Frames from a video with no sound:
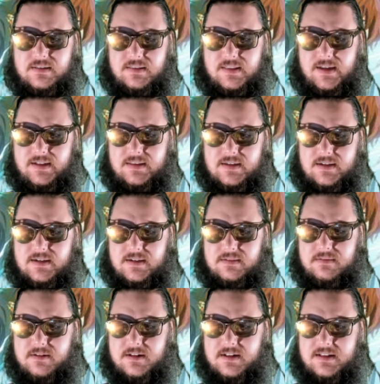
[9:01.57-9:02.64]
like, the
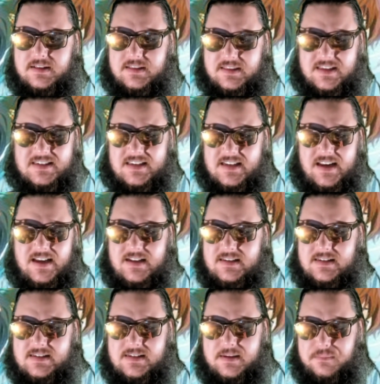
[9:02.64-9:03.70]

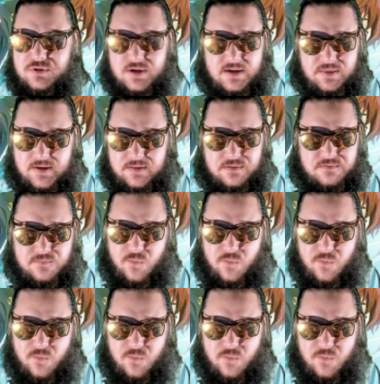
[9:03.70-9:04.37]
dissonance, I'm trying to think of the